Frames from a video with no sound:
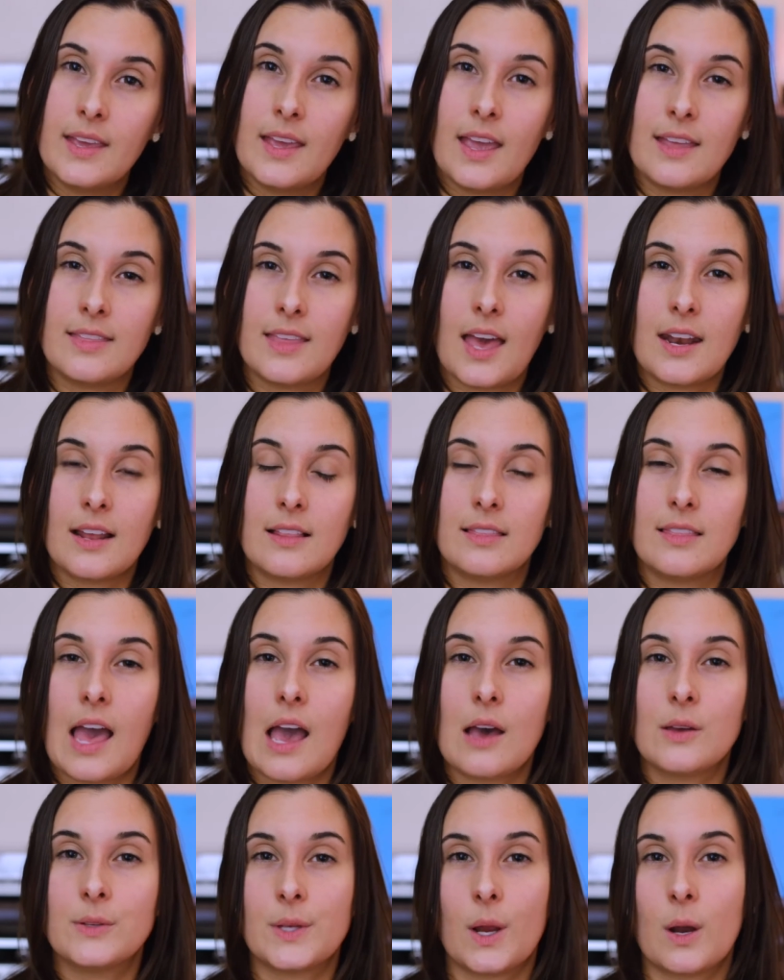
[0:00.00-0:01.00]
And that
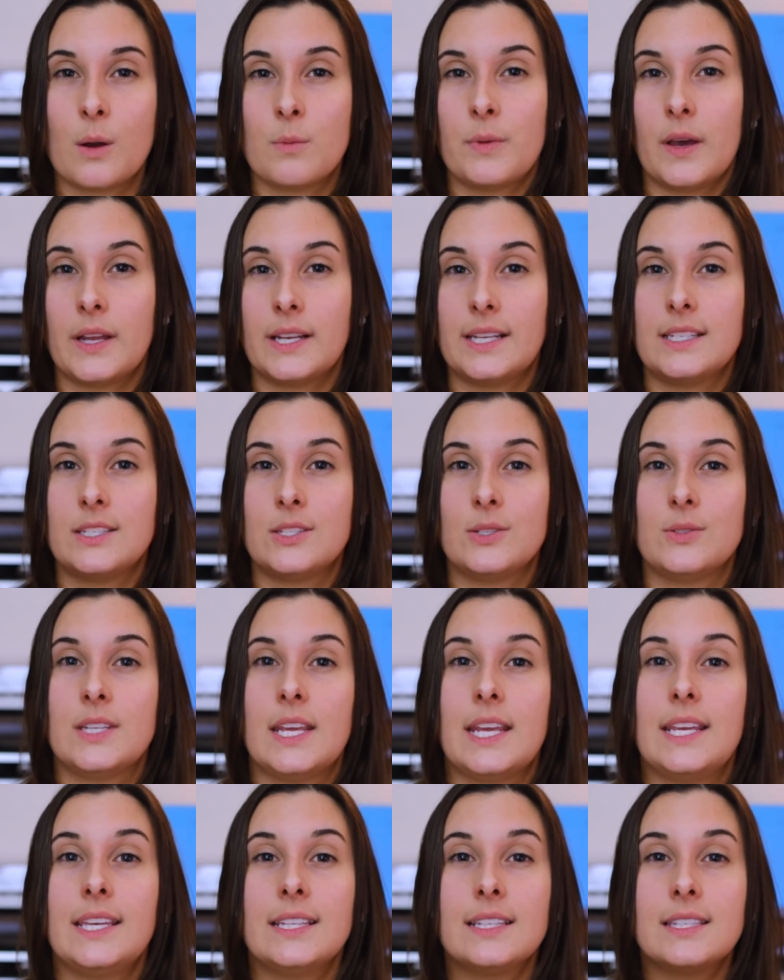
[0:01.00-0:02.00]
allows our body to
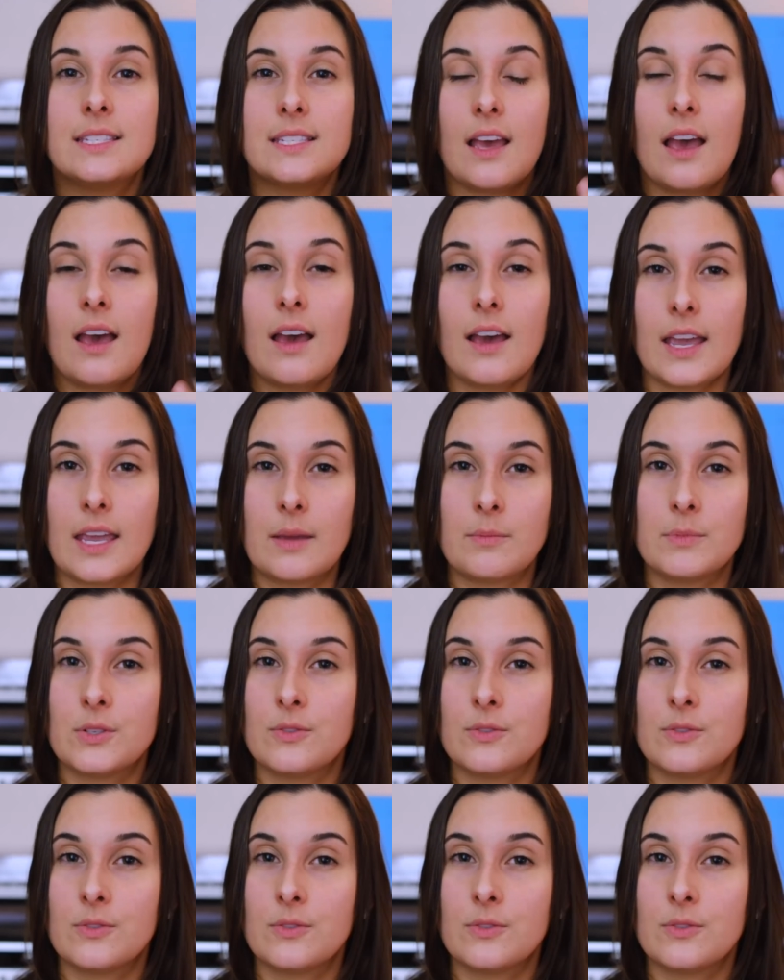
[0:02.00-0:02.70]
take its time